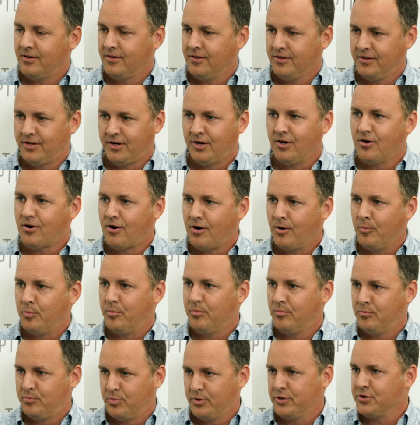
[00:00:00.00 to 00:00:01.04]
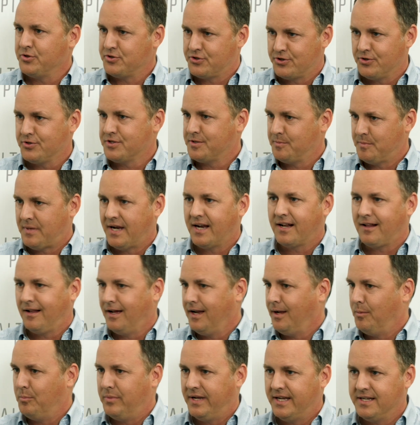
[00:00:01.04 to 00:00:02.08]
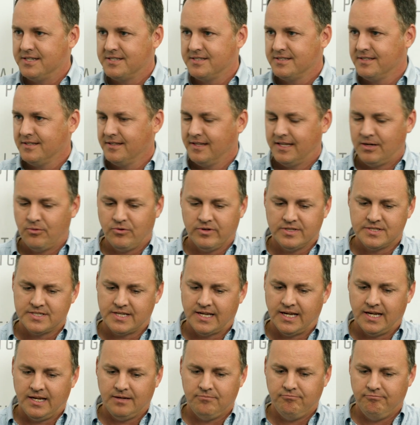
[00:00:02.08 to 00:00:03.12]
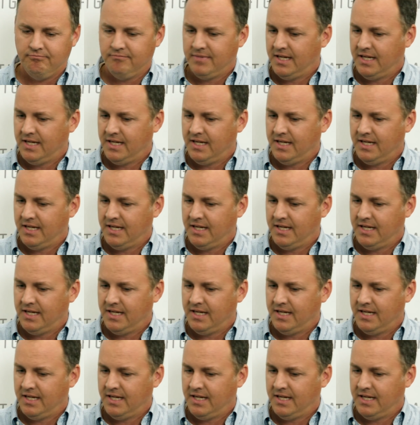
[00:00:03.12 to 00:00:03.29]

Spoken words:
There are producers in my client base that would say